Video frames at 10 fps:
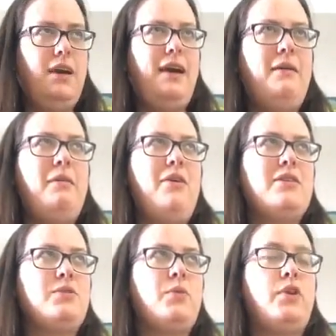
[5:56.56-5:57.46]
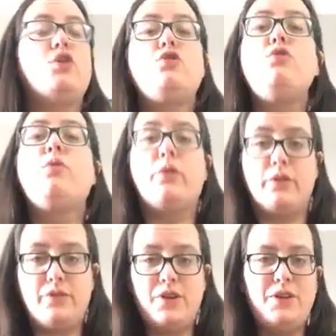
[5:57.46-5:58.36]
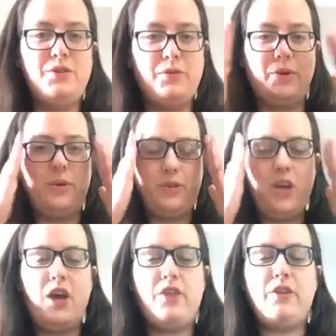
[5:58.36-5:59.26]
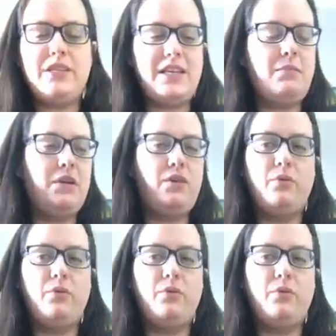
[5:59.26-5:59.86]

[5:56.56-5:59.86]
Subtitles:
How long is a ruler? 2 rulers. 30 centimeter